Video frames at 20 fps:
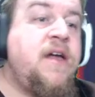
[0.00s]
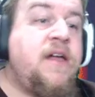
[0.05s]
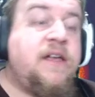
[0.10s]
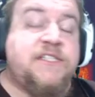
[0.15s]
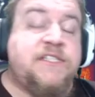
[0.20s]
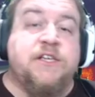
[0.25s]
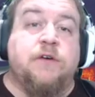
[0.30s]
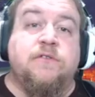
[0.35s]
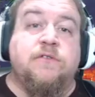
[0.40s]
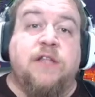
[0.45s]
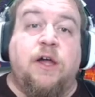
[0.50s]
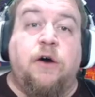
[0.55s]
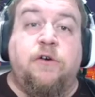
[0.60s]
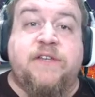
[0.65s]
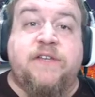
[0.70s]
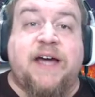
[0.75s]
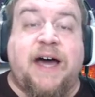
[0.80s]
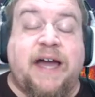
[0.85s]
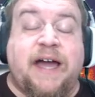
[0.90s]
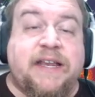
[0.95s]
So low
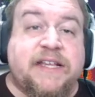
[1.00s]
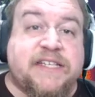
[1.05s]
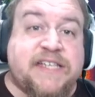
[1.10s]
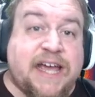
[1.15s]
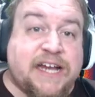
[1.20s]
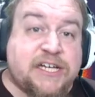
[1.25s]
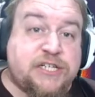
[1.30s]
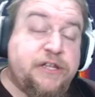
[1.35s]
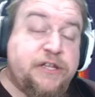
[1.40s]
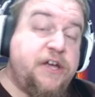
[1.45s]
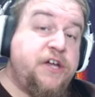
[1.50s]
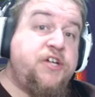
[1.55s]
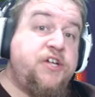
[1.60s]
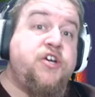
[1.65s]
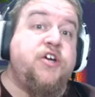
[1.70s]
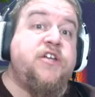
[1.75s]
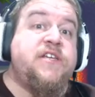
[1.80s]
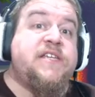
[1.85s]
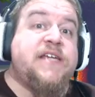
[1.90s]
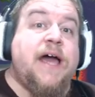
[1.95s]
tide is actually a
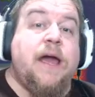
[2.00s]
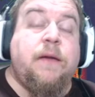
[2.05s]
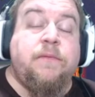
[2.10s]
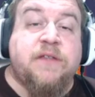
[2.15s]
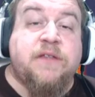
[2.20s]
good time